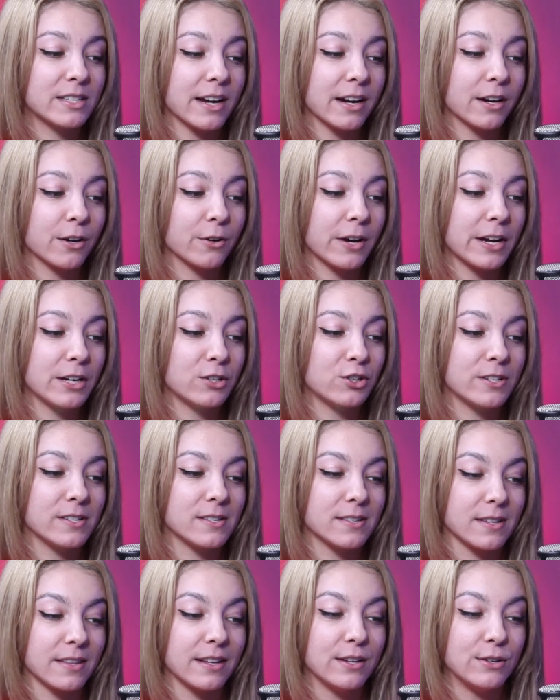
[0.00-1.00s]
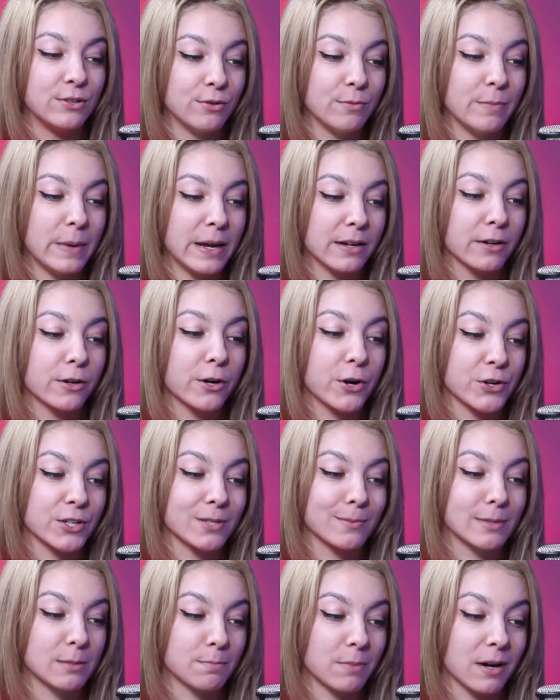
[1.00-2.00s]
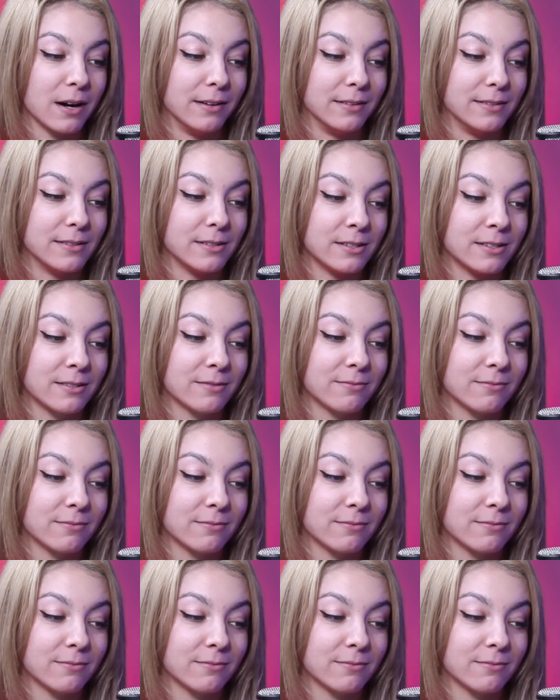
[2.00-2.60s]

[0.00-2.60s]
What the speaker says: decorations, and they do make Christmas puns.